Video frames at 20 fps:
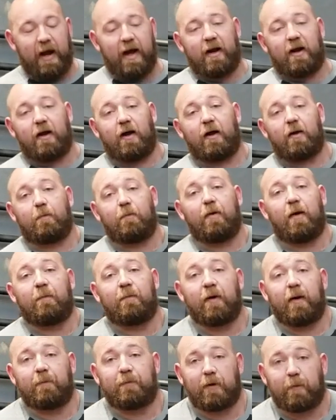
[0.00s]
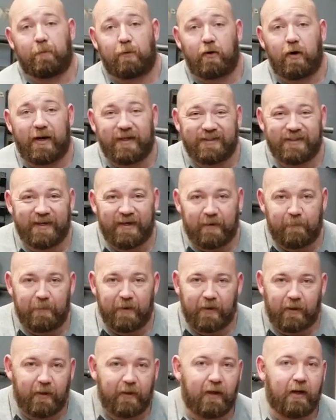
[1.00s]
how to bump up your pressing
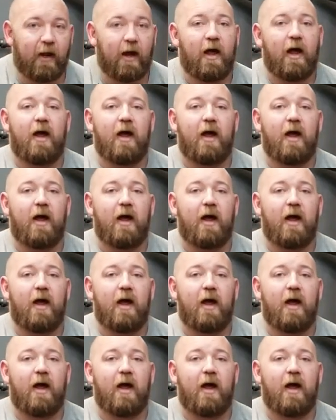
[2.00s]
ability.